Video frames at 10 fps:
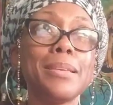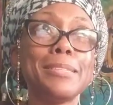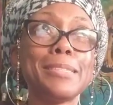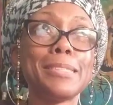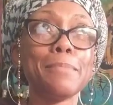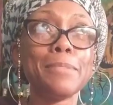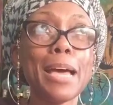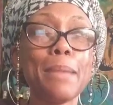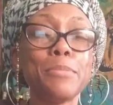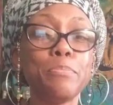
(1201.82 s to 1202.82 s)

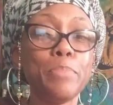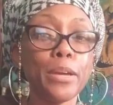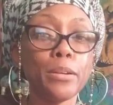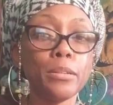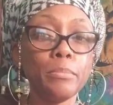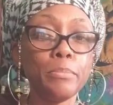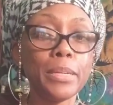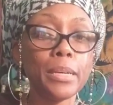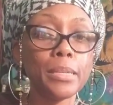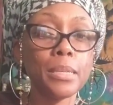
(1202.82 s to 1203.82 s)
sometimes better
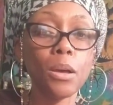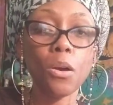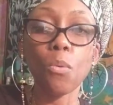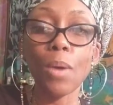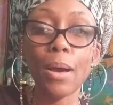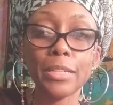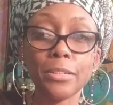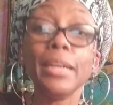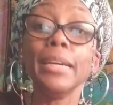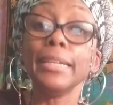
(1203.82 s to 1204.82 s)
because, oh wow, I didn't
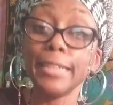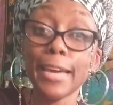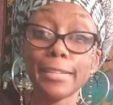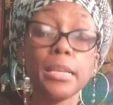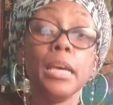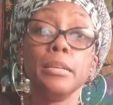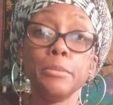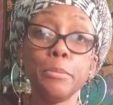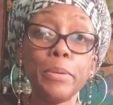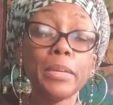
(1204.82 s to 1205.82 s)
know. Yes,
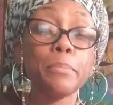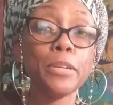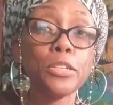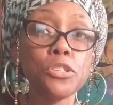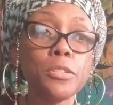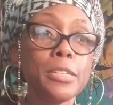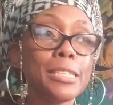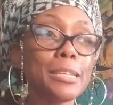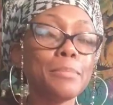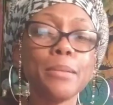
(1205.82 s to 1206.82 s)
the big picture is
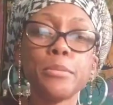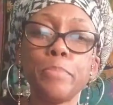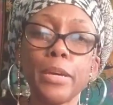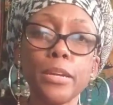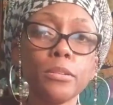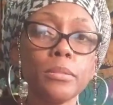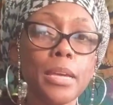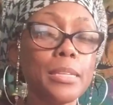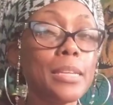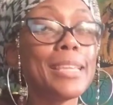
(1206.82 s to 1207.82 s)
sometimes better.
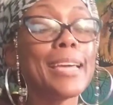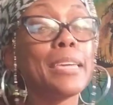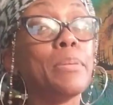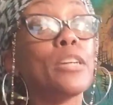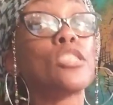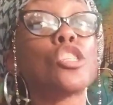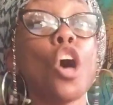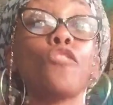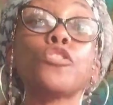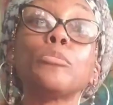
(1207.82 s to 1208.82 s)
That can be a
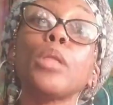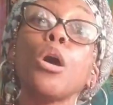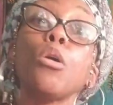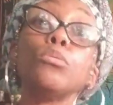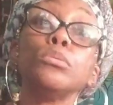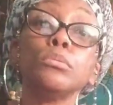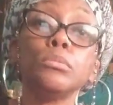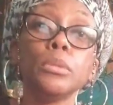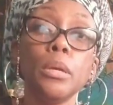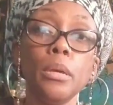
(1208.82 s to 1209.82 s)
softer blow.
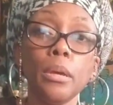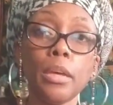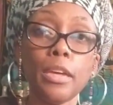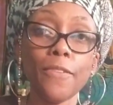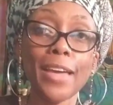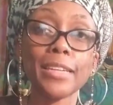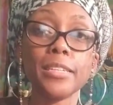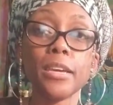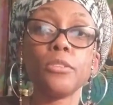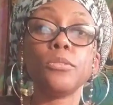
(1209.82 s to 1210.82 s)
If I can
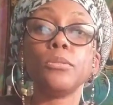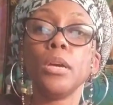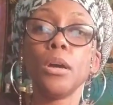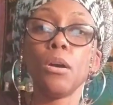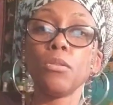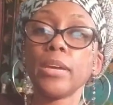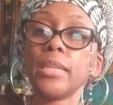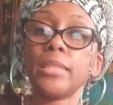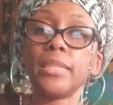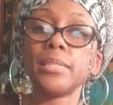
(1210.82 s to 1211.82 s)
tell you, okay,
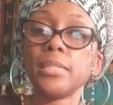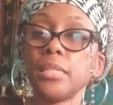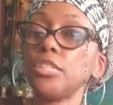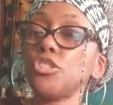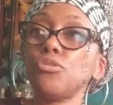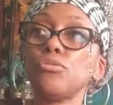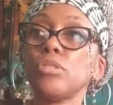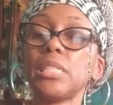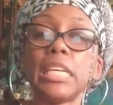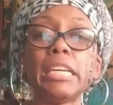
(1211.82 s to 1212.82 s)
this is the issue.
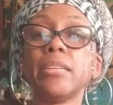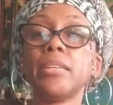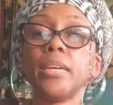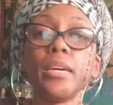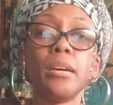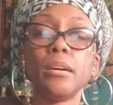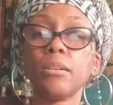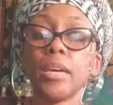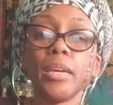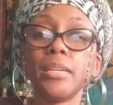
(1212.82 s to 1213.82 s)
Let's say, yeah,
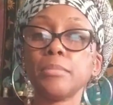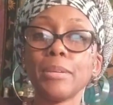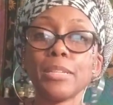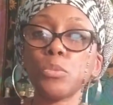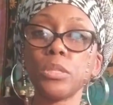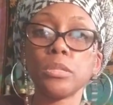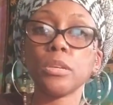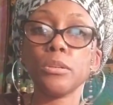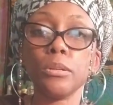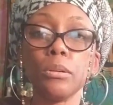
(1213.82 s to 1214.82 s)
okay, he's messing with this
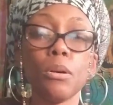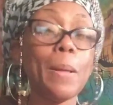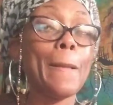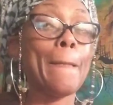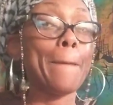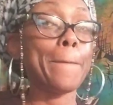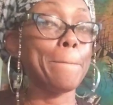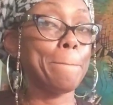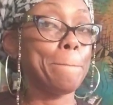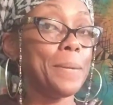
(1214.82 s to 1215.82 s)
other girl,
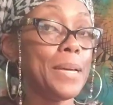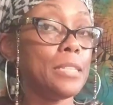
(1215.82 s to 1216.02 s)
but